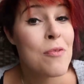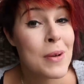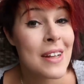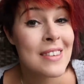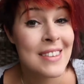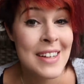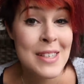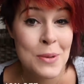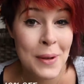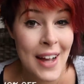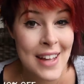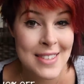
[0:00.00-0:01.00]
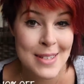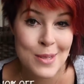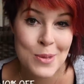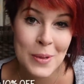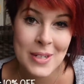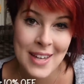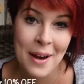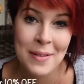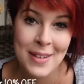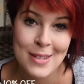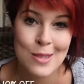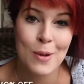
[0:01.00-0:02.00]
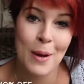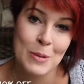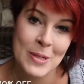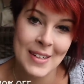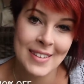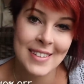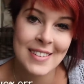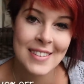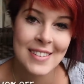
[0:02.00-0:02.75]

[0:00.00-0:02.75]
I've put a link to our Etsy store down in the description.